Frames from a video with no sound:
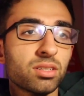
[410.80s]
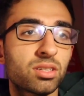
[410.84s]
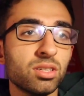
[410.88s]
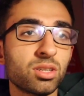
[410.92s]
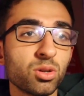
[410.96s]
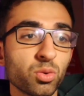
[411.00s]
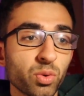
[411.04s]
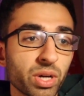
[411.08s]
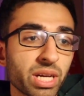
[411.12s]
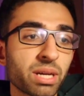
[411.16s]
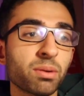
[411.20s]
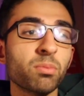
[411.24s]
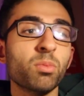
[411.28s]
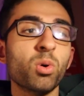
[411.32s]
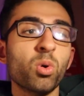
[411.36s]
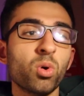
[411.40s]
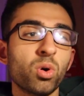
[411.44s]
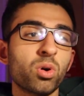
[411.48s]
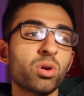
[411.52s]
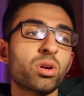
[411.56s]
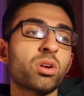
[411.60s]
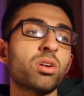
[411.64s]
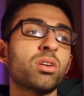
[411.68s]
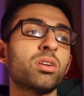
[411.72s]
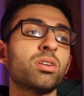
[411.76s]
doing
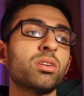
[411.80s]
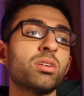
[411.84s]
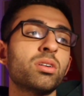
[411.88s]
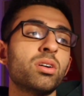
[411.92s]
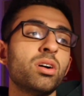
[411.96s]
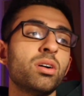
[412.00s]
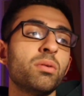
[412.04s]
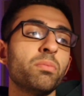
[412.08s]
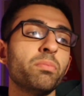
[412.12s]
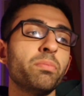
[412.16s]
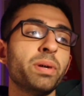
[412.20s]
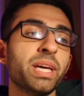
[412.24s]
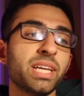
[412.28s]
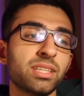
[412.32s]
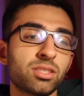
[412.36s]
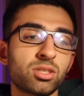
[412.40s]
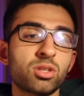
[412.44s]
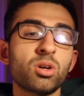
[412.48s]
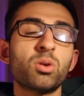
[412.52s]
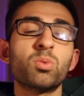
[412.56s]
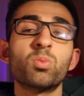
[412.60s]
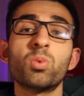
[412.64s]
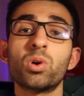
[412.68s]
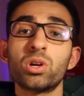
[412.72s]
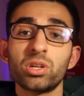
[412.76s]
more based
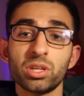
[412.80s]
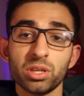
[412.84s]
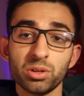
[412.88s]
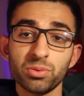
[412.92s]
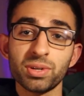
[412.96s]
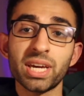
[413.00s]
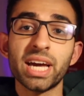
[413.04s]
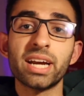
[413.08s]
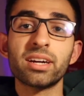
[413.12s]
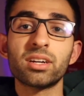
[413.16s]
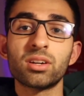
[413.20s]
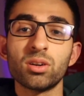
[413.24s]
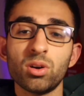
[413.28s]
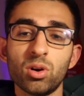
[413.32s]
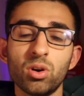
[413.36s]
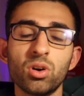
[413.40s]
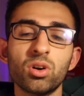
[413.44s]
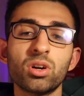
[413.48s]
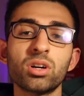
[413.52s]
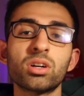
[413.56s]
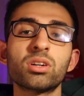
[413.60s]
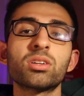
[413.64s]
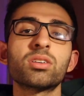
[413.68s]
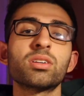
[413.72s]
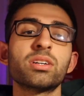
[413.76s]
on what you get
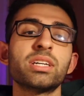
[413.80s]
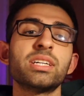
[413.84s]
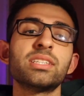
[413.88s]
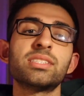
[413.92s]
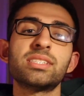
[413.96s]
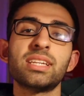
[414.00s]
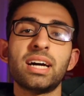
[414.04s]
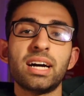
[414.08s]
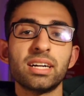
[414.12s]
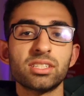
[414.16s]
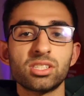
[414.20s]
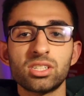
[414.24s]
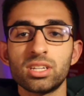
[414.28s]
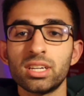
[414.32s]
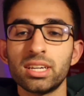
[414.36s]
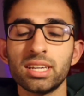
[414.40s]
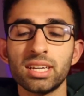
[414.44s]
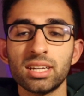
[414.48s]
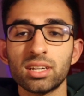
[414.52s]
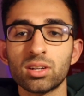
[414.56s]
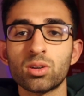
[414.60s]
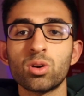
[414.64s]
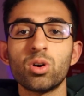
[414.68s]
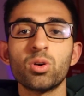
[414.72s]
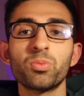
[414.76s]
wrong is naturally
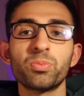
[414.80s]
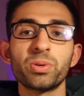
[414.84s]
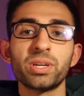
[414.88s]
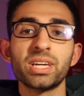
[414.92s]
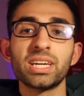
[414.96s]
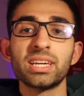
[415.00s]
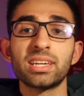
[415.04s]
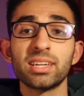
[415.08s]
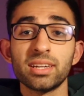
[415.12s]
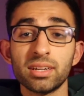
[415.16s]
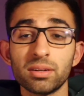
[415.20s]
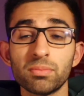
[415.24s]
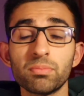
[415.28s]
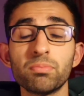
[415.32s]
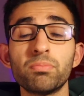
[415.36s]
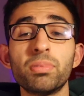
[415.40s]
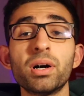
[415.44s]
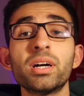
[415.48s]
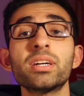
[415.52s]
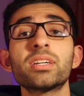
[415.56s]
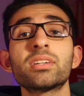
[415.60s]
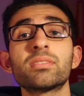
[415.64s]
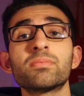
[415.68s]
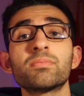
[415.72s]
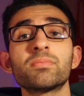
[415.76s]
incorporated,
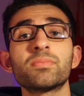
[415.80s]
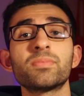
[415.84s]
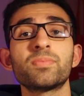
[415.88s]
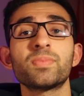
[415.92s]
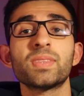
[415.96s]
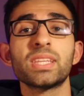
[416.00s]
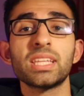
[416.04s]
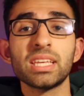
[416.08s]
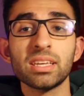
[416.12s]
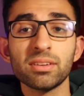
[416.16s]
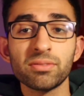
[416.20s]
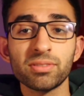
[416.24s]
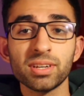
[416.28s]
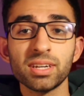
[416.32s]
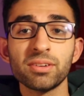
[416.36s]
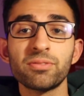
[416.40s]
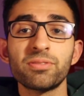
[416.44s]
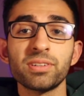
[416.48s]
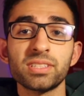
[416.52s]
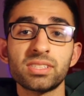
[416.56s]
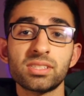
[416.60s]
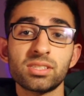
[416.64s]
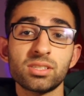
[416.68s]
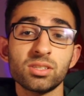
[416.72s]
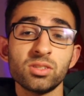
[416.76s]
but even if
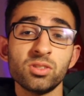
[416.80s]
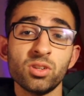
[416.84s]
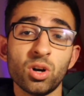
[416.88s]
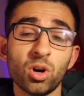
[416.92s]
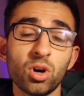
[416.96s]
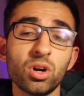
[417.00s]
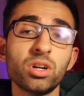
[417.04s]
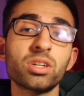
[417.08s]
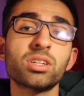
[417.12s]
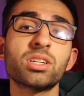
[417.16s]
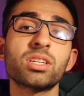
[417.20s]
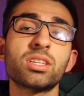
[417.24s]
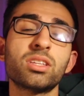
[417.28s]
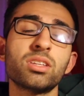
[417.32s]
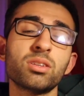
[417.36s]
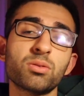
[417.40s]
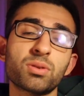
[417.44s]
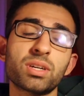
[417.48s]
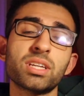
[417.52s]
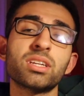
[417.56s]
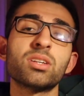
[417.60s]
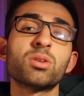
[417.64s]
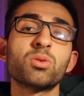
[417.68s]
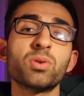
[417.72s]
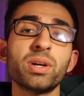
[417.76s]
it's not, you
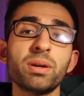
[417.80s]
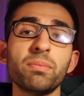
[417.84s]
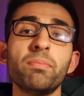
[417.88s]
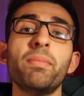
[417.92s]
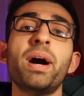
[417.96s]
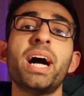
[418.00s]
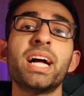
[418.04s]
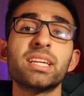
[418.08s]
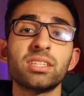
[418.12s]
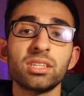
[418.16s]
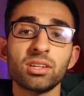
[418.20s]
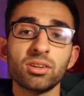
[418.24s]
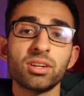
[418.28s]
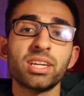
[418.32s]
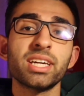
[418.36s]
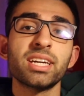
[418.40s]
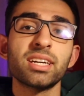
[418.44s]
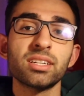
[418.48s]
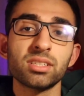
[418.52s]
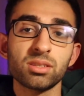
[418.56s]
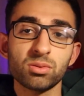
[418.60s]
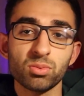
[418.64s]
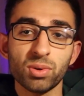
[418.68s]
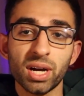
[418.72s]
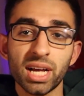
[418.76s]
can do it manually
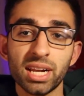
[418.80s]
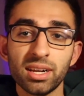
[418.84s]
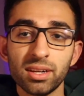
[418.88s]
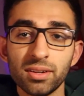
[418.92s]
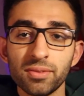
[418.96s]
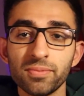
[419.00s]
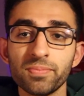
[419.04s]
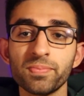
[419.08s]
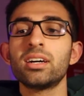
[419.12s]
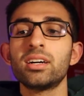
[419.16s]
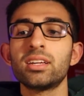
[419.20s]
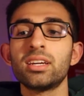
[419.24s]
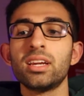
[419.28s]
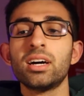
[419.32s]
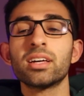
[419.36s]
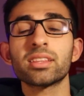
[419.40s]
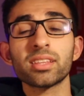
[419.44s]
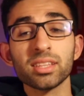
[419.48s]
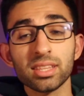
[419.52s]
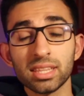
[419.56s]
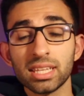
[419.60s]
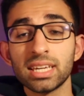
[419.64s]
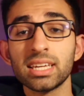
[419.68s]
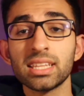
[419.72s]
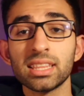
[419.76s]
as well.
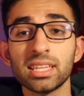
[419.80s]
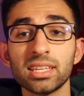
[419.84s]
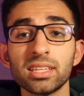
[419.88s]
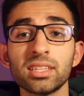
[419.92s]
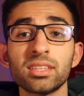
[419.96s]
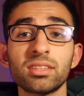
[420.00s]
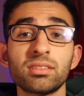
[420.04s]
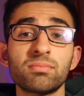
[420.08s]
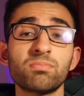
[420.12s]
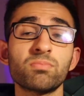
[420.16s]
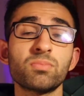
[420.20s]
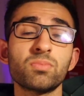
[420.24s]
Another thing that